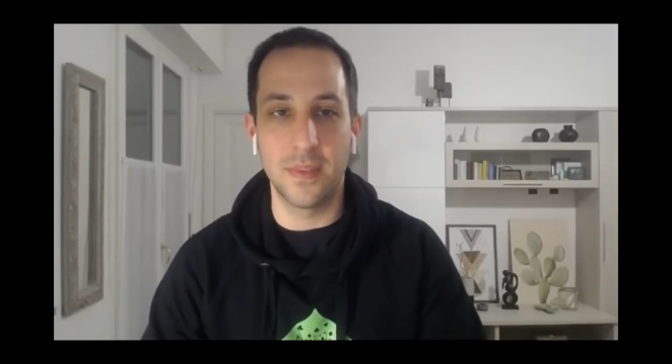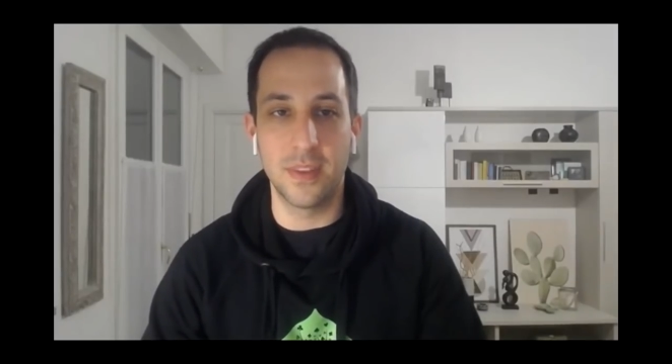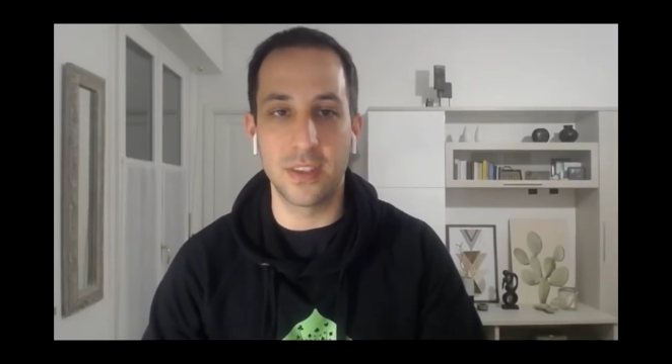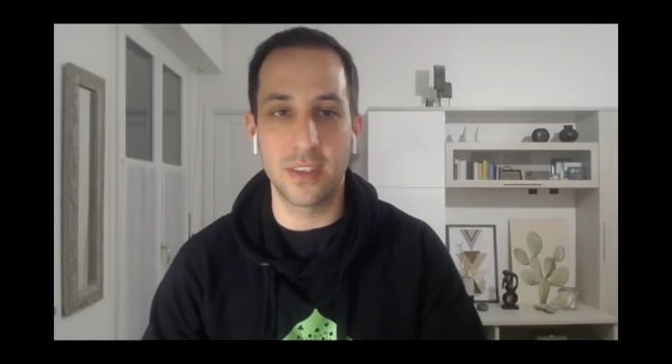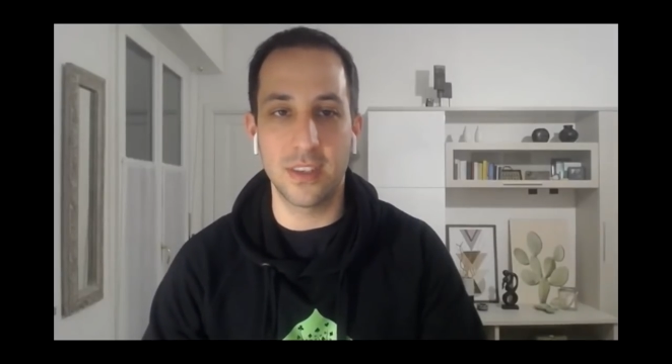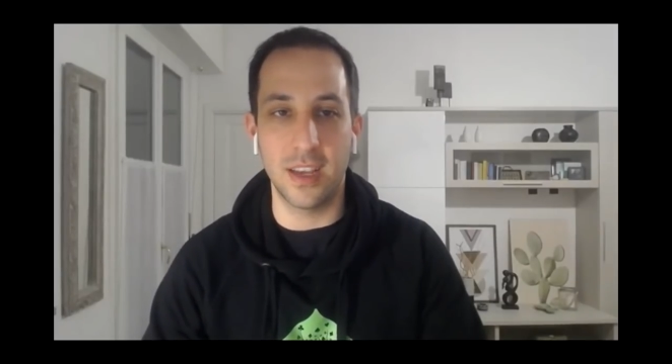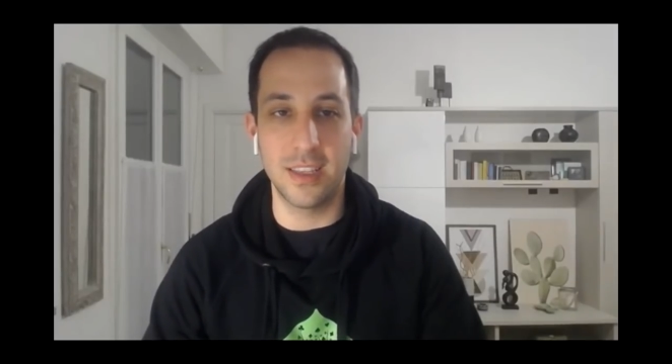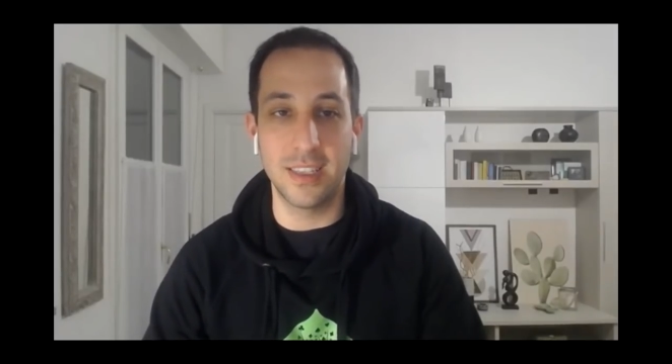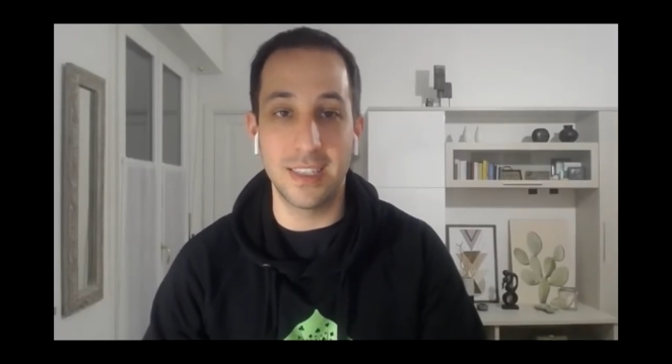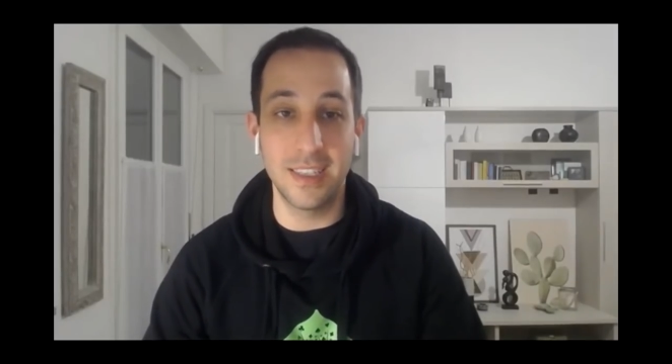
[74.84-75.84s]
this it
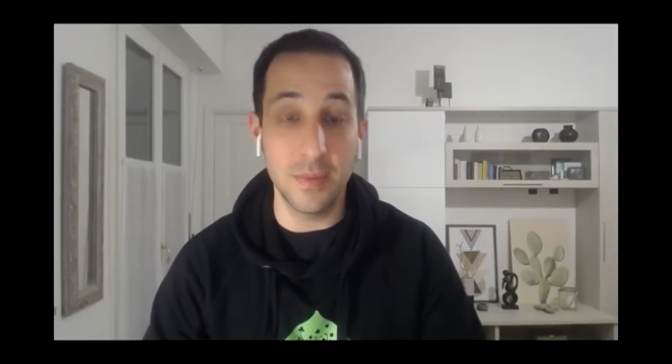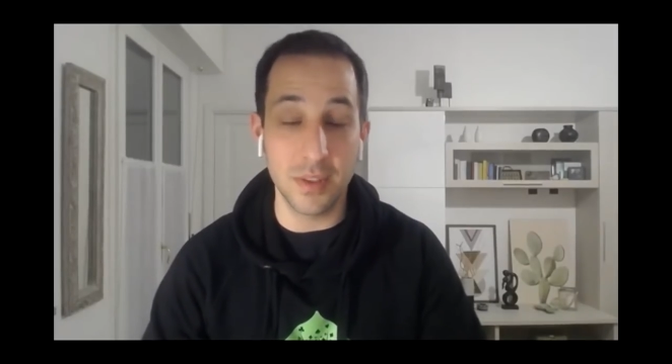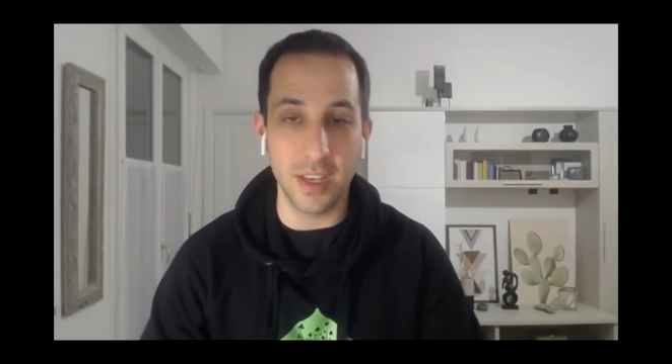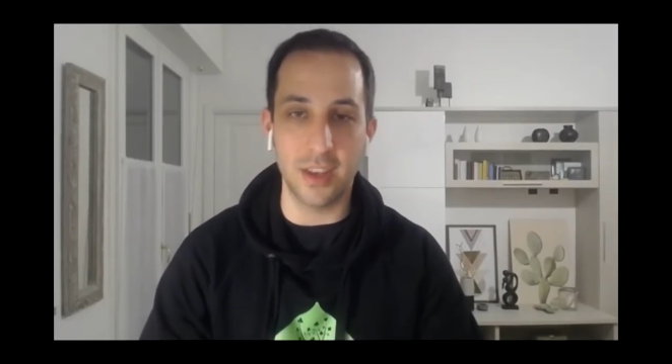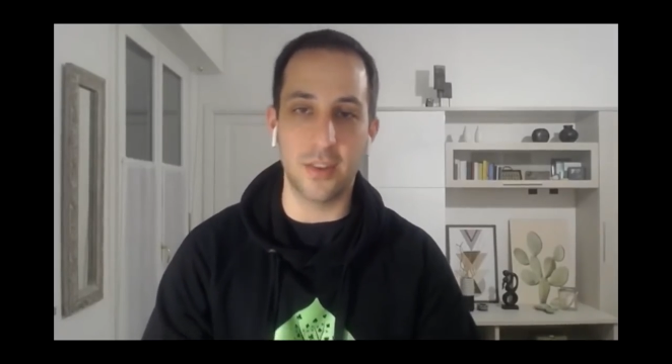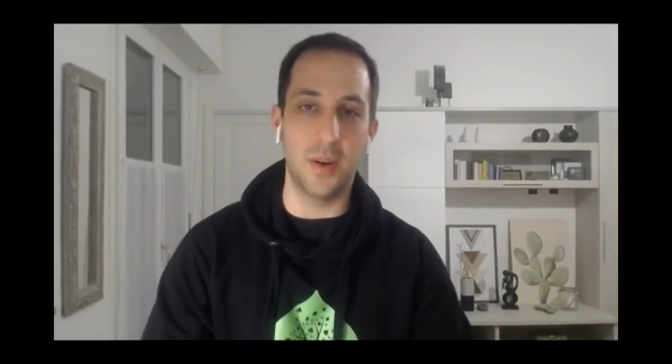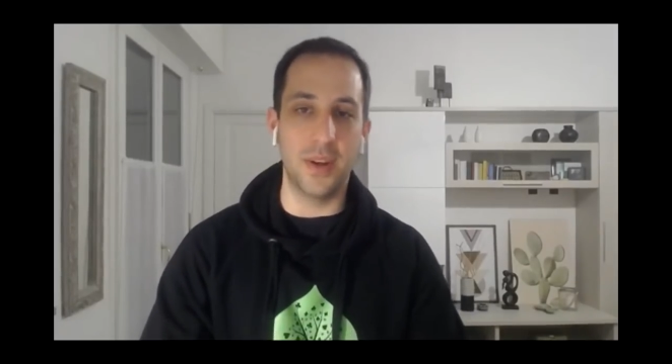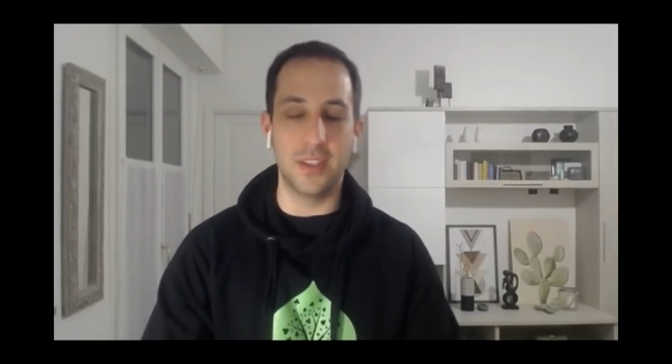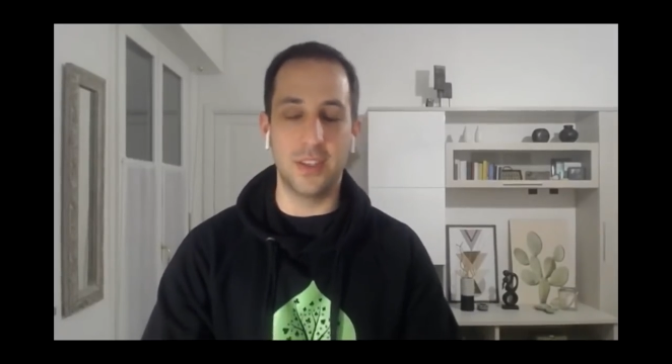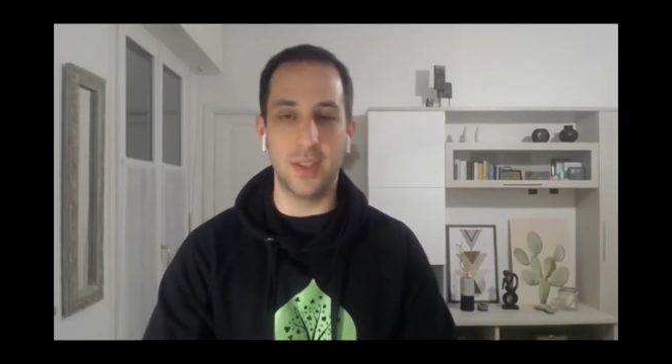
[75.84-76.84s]
seems like a great way
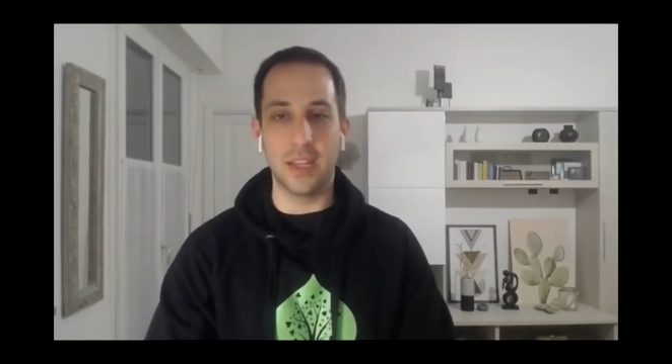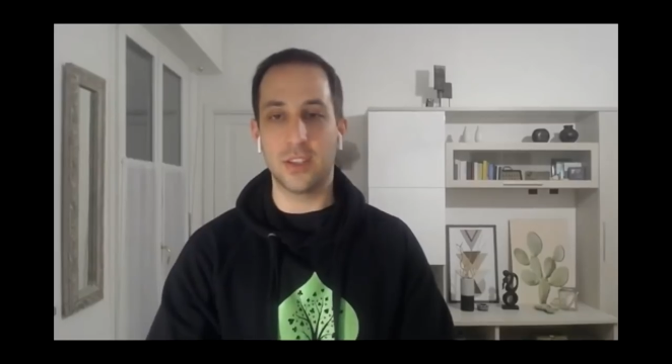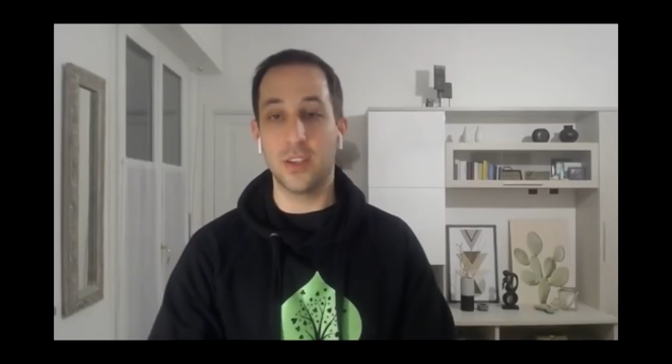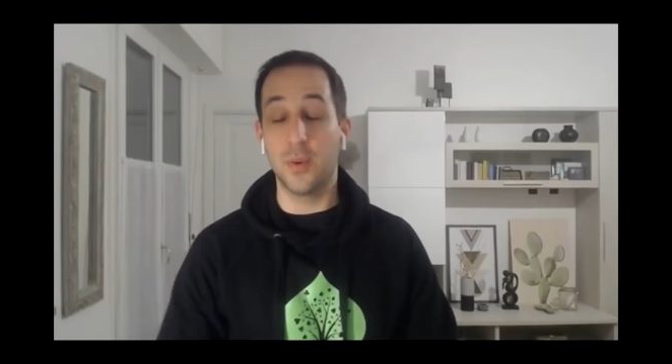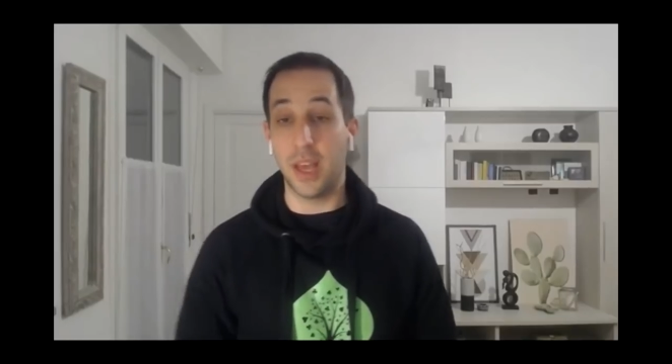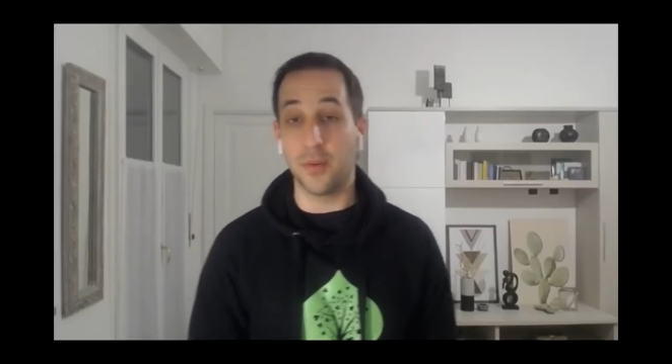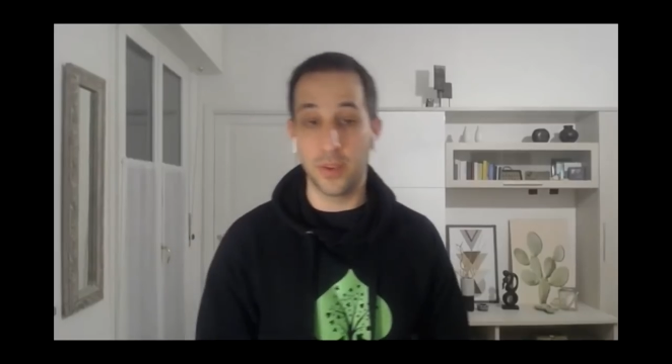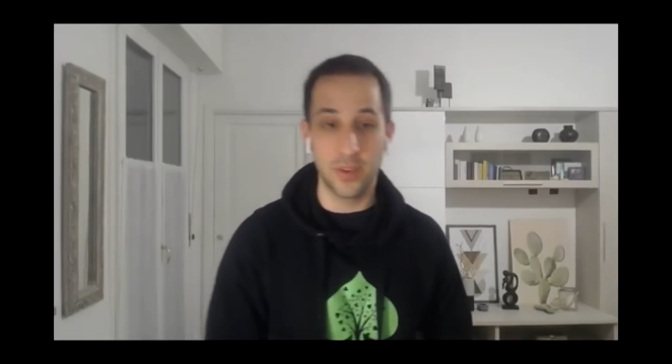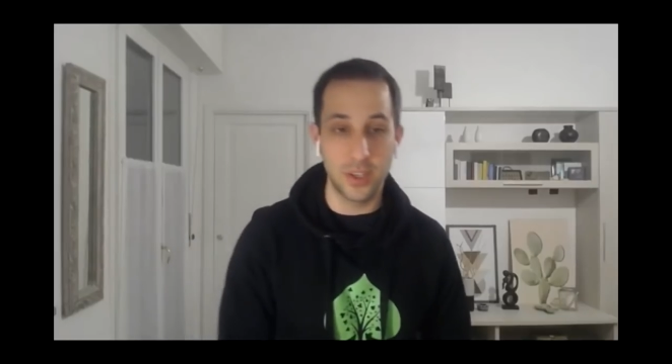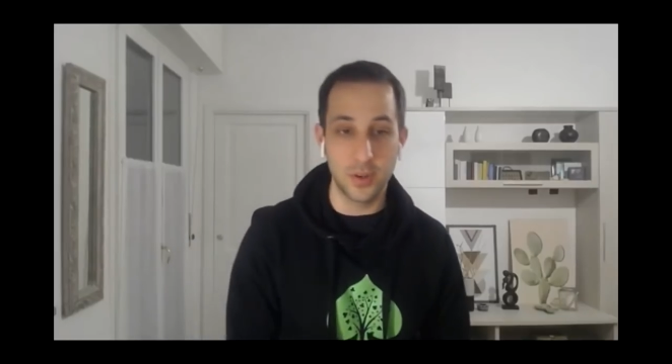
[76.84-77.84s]
to do that. So without
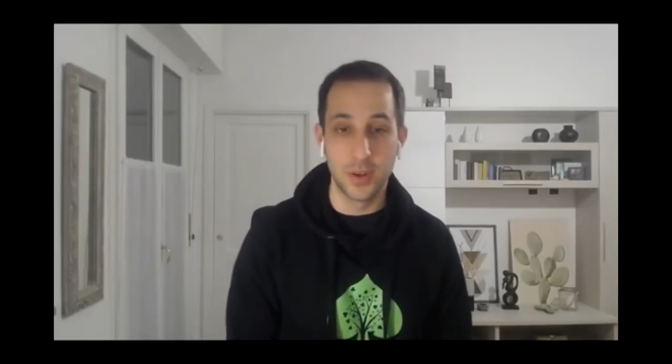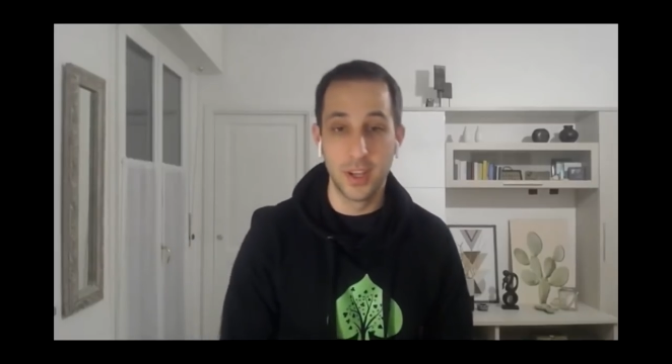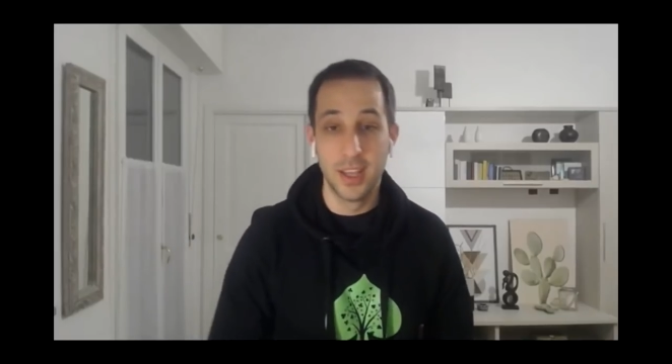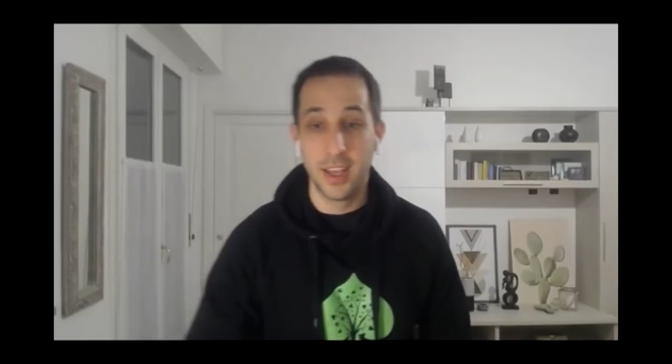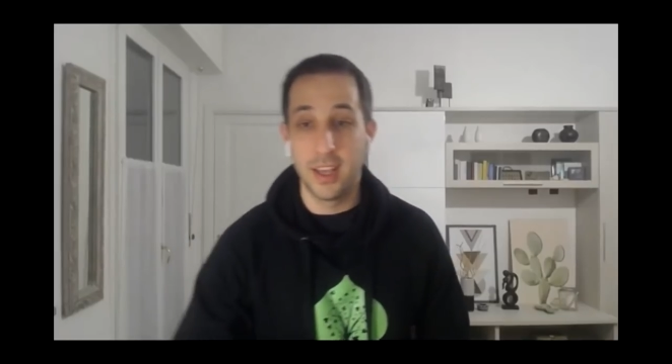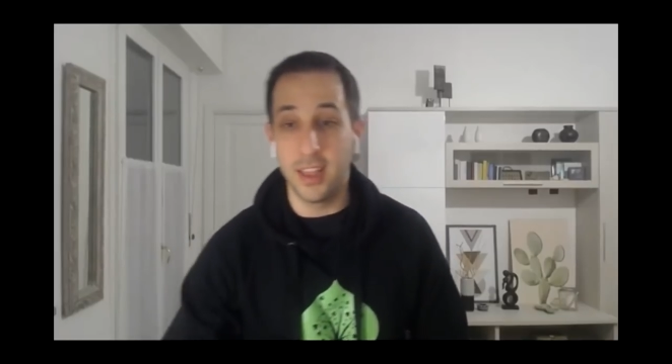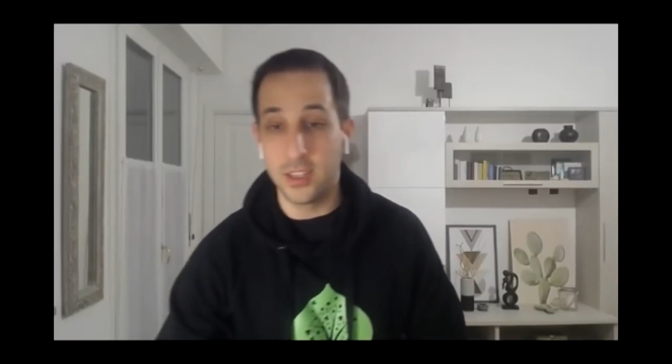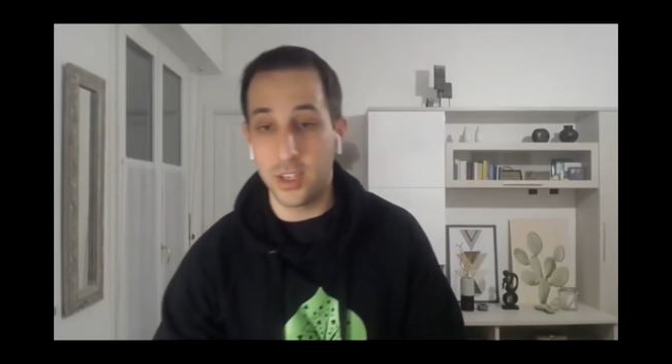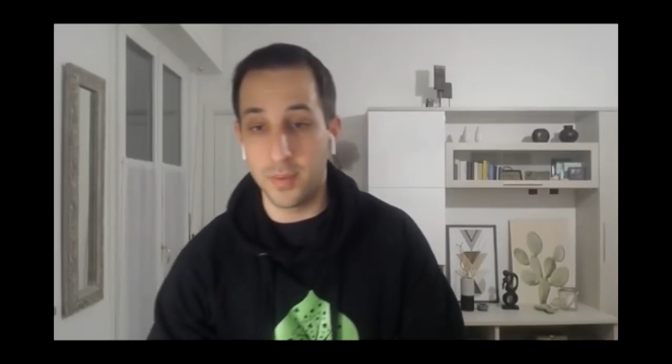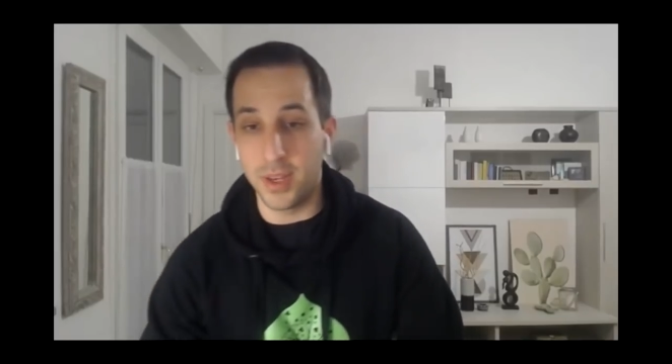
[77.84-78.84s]
further ado, let's
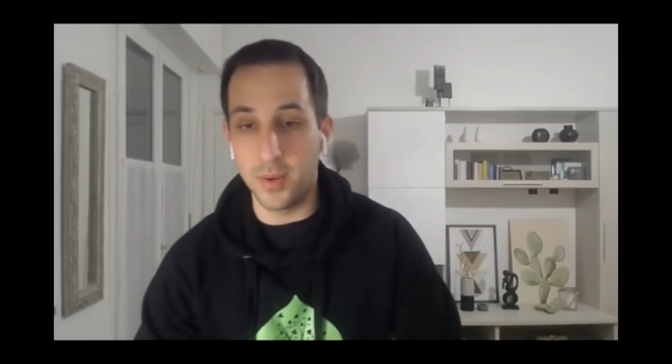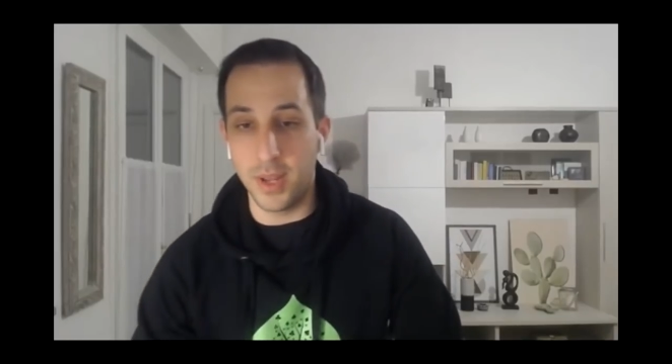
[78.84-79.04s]
jump into it.